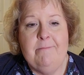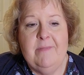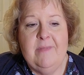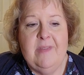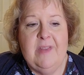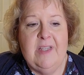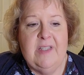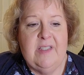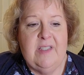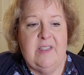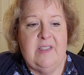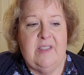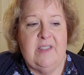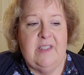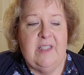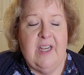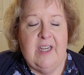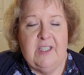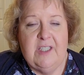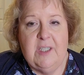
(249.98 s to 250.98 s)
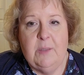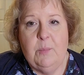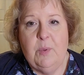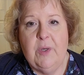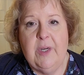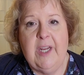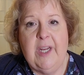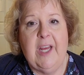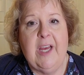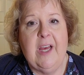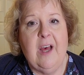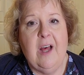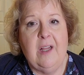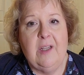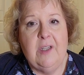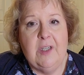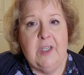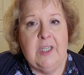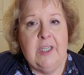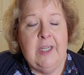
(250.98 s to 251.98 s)
this is such a pretty
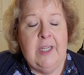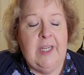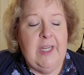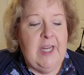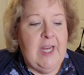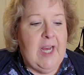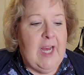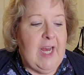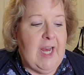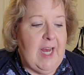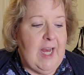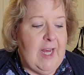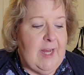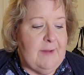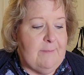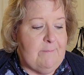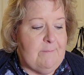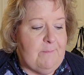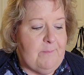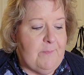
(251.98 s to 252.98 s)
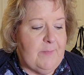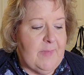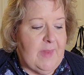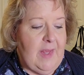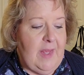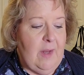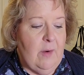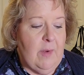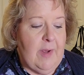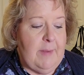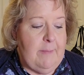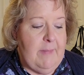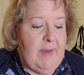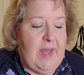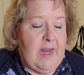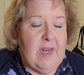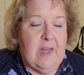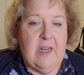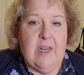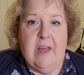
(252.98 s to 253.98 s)
color. I
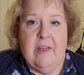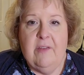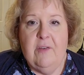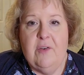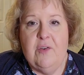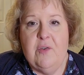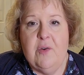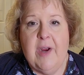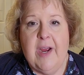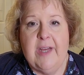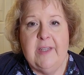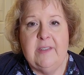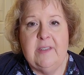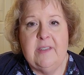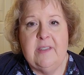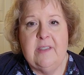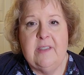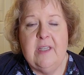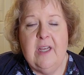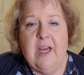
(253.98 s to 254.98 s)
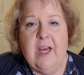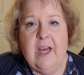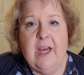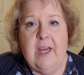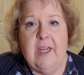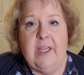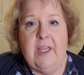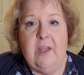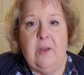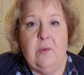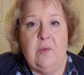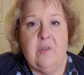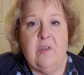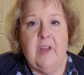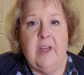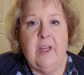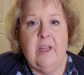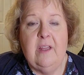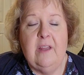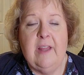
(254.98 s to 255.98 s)
made another dress
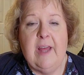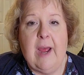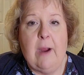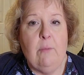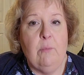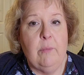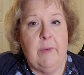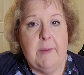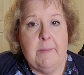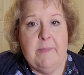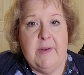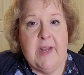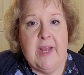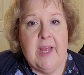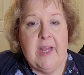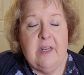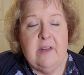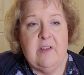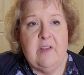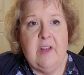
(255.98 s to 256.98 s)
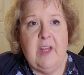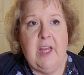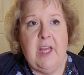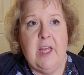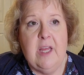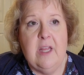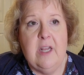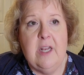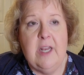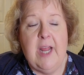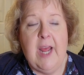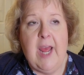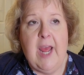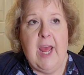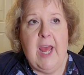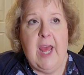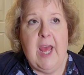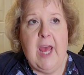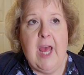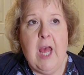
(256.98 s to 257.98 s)
using that rib knit in
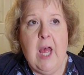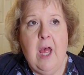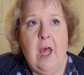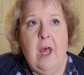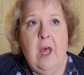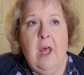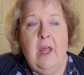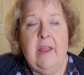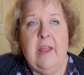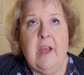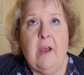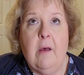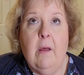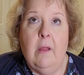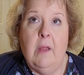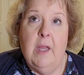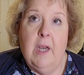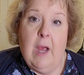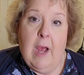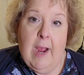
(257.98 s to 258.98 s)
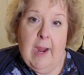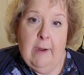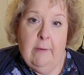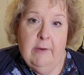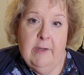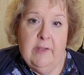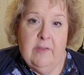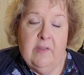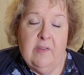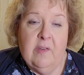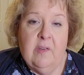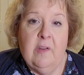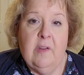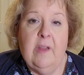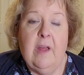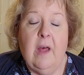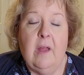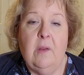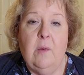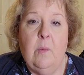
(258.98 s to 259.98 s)
they call it iris
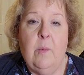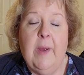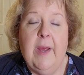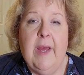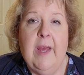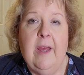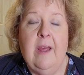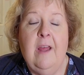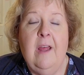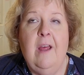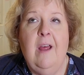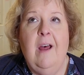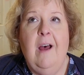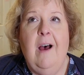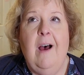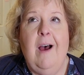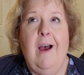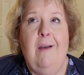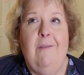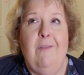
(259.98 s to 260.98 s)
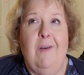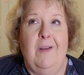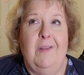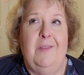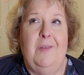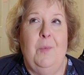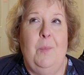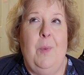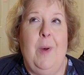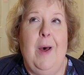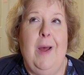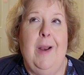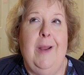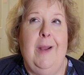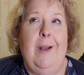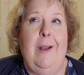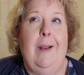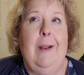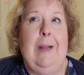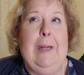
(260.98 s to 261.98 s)
colorway. I've also bought
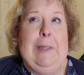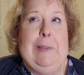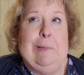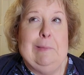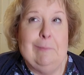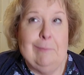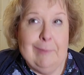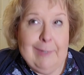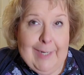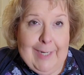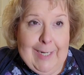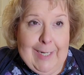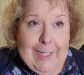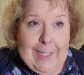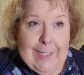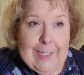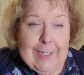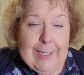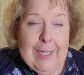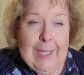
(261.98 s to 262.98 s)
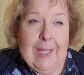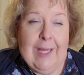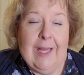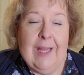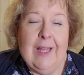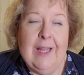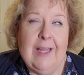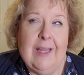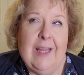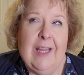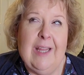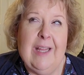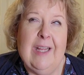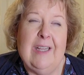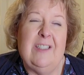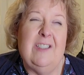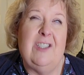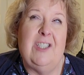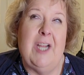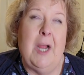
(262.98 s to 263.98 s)
it in green, I think
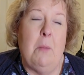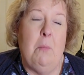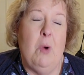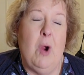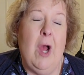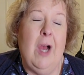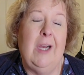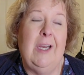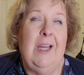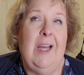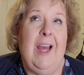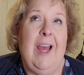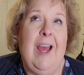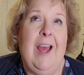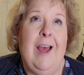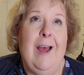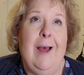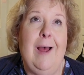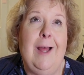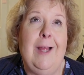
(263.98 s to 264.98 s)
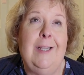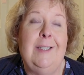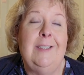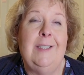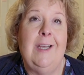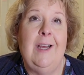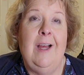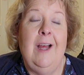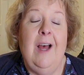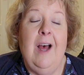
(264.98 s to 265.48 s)
that's shamrock, and